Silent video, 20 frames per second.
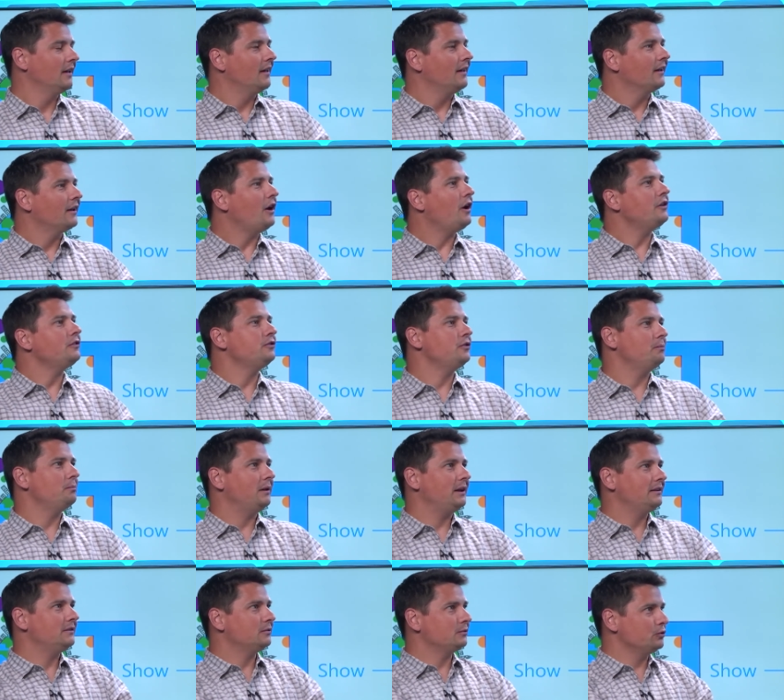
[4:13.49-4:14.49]

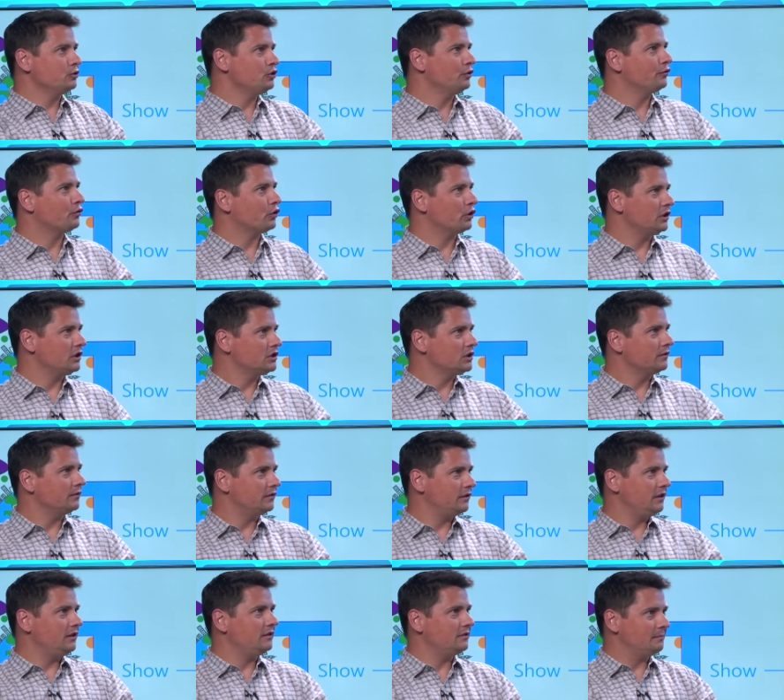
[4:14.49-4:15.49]
custom-made solution for each
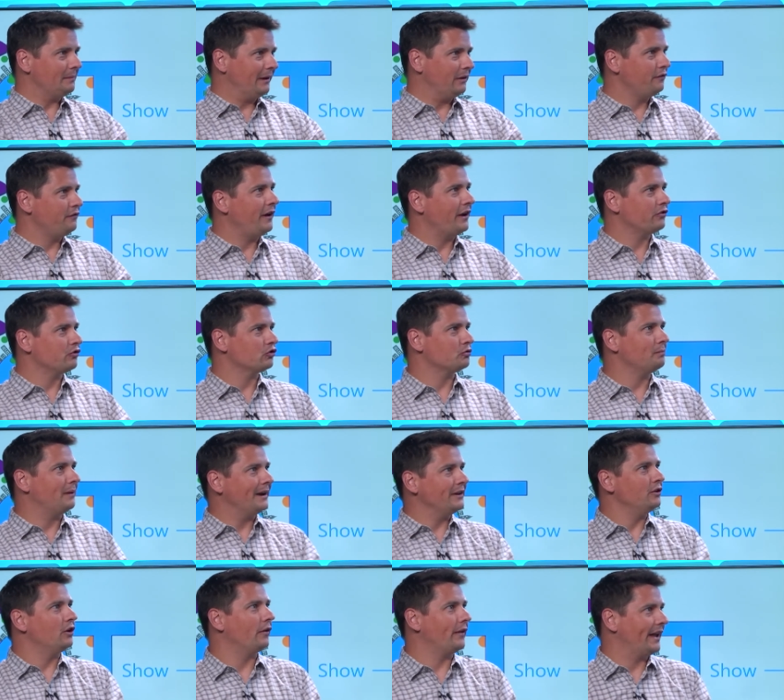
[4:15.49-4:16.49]
of these manufacturers
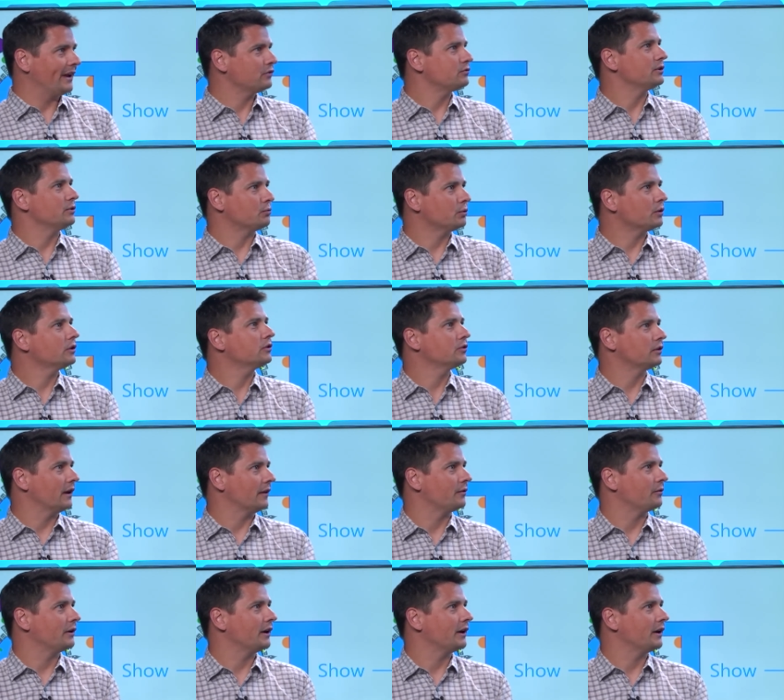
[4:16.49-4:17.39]
might not actually work together. Yeah,